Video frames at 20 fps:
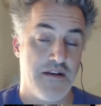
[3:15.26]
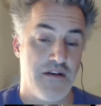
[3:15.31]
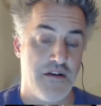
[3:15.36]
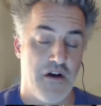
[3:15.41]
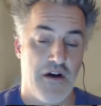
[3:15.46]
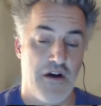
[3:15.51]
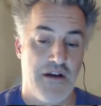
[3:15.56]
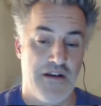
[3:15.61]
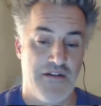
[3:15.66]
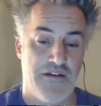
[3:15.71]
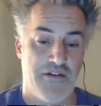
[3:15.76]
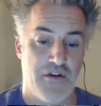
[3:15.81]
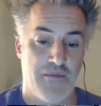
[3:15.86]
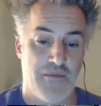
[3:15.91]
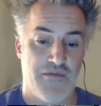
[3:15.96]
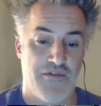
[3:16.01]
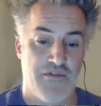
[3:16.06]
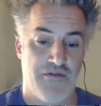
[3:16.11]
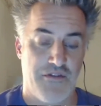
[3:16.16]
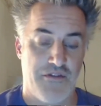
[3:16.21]
not in
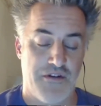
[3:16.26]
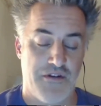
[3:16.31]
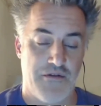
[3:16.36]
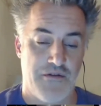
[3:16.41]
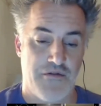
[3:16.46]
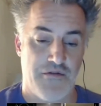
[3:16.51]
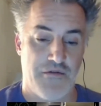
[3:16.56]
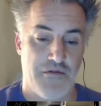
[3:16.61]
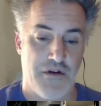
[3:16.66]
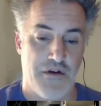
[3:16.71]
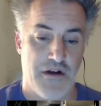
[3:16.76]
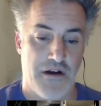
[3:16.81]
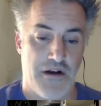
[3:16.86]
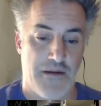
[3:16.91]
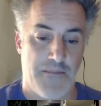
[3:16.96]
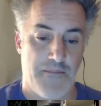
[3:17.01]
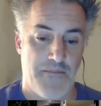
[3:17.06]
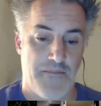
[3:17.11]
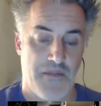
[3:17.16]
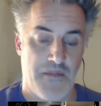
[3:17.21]
terms of
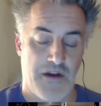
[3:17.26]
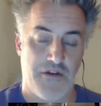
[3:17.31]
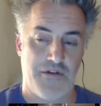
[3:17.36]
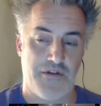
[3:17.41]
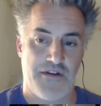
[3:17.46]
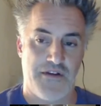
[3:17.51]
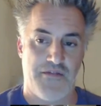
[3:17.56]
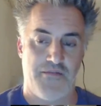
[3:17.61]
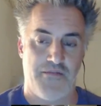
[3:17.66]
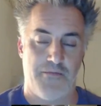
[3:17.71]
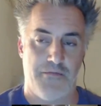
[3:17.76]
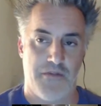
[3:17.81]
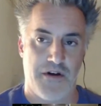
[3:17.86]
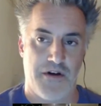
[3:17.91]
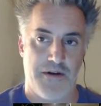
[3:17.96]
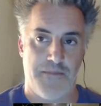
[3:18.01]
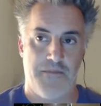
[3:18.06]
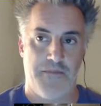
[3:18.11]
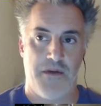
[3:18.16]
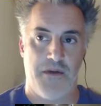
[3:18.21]
not only is
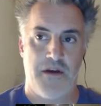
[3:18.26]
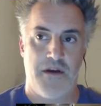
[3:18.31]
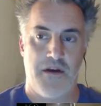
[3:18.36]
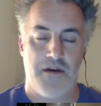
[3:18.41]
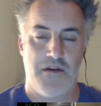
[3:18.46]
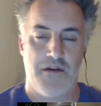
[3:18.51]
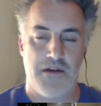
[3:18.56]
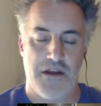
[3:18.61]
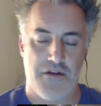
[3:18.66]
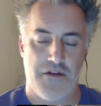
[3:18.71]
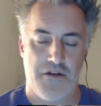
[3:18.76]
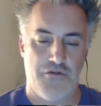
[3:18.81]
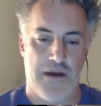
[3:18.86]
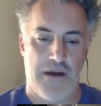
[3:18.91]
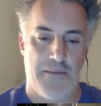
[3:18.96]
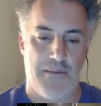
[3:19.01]
Andrew